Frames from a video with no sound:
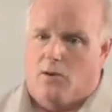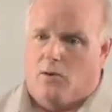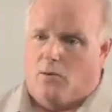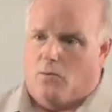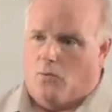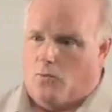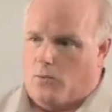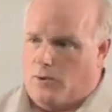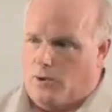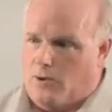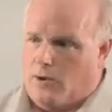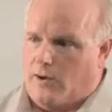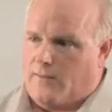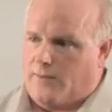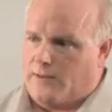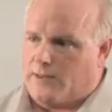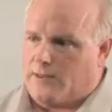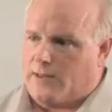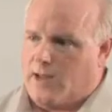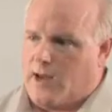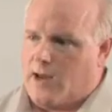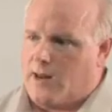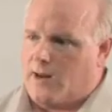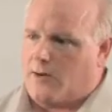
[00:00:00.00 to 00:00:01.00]
When you have a
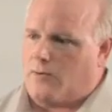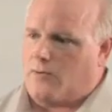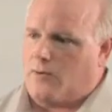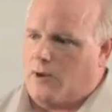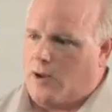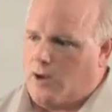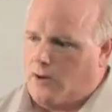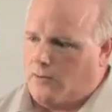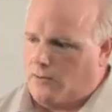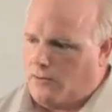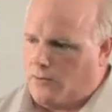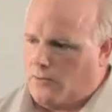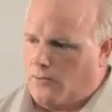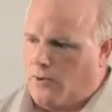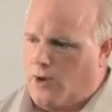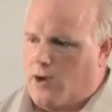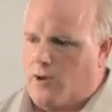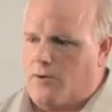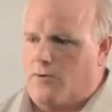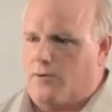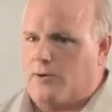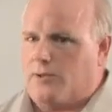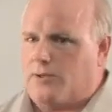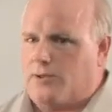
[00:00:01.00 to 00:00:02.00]
static route, the
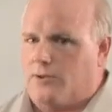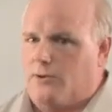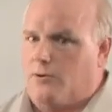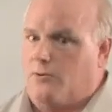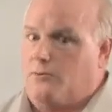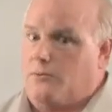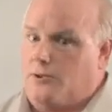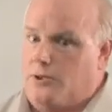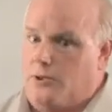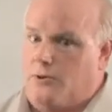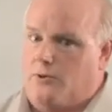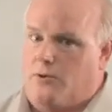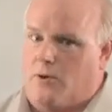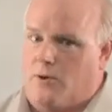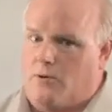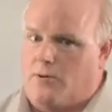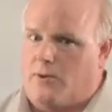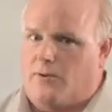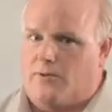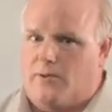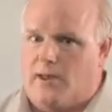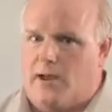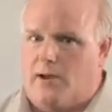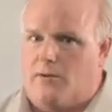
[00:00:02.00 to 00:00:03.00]
router assumes you know
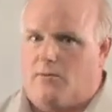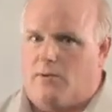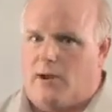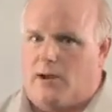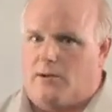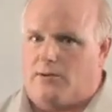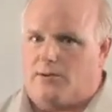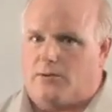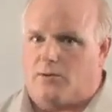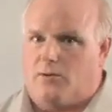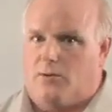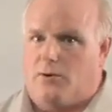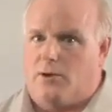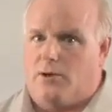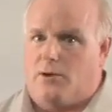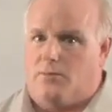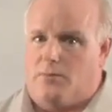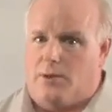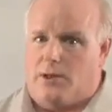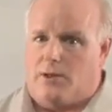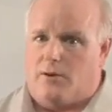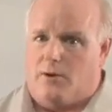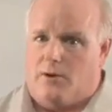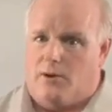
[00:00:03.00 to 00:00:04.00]
that that route's going to
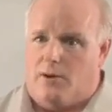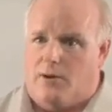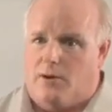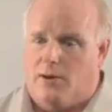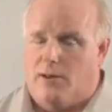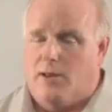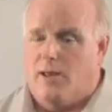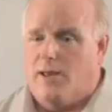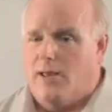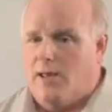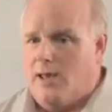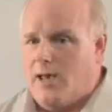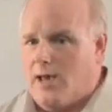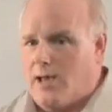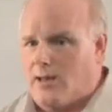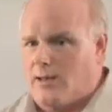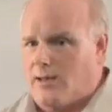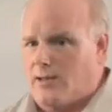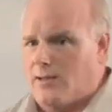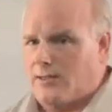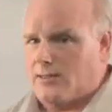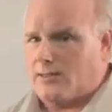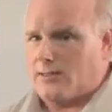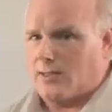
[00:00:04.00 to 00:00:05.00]
be good, and
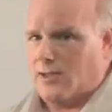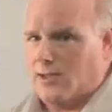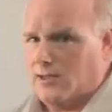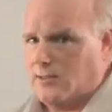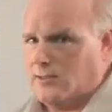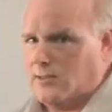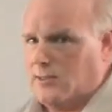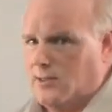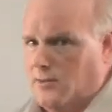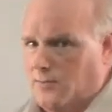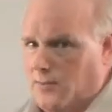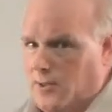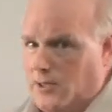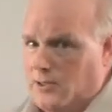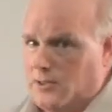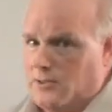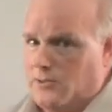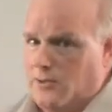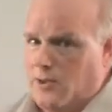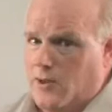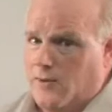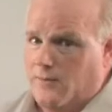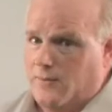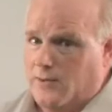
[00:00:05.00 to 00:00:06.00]
it assigns an
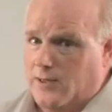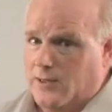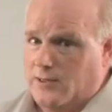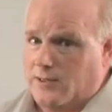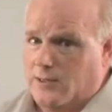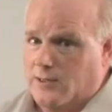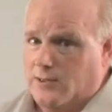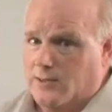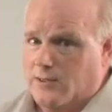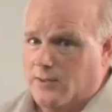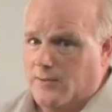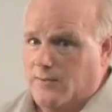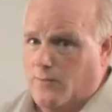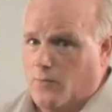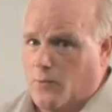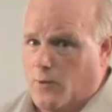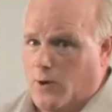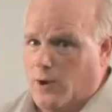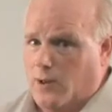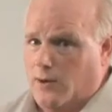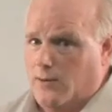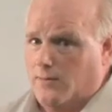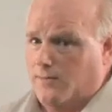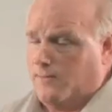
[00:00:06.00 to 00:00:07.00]
administrative distance of
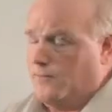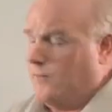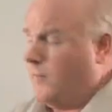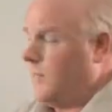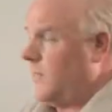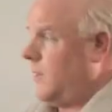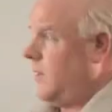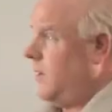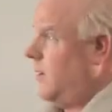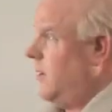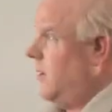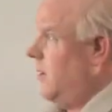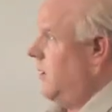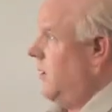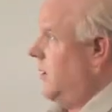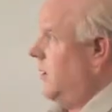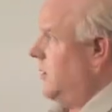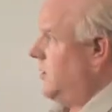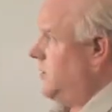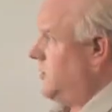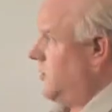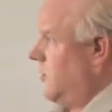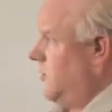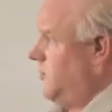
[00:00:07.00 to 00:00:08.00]
1.
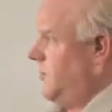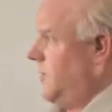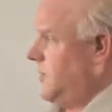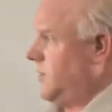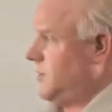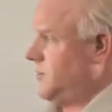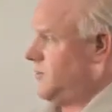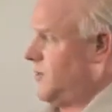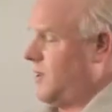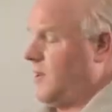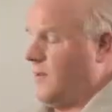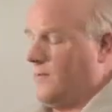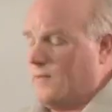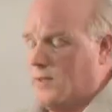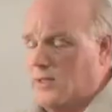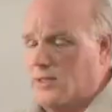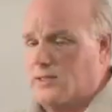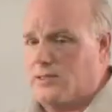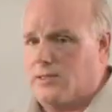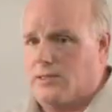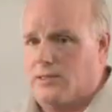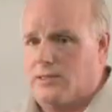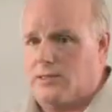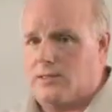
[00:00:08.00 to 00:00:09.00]
So administrative
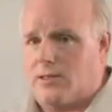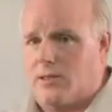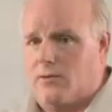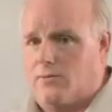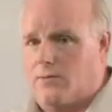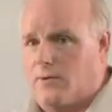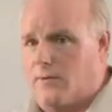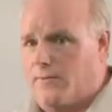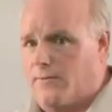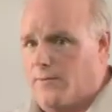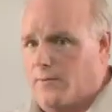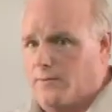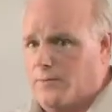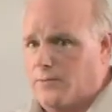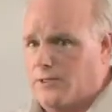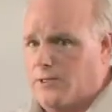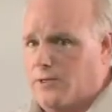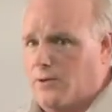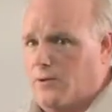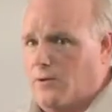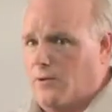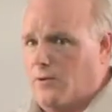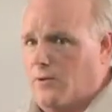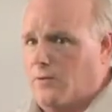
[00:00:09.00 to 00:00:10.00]
distance can run from
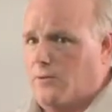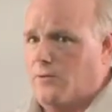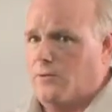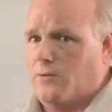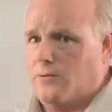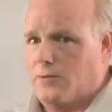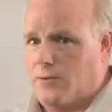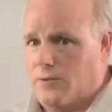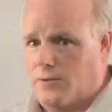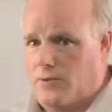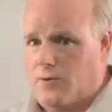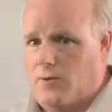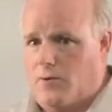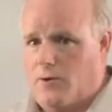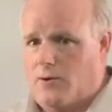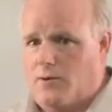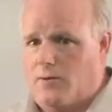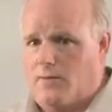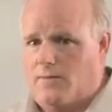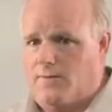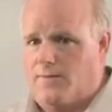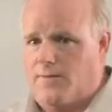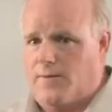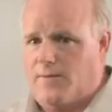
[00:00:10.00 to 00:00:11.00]
0 to
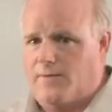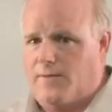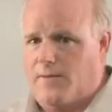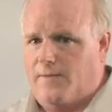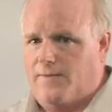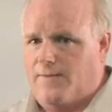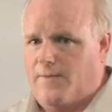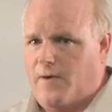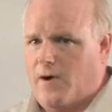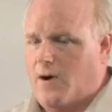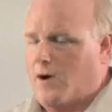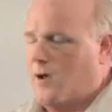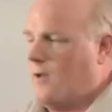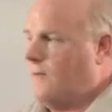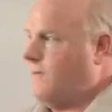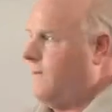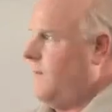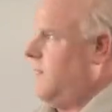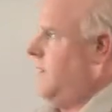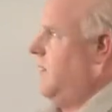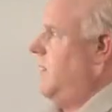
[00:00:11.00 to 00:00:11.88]
255,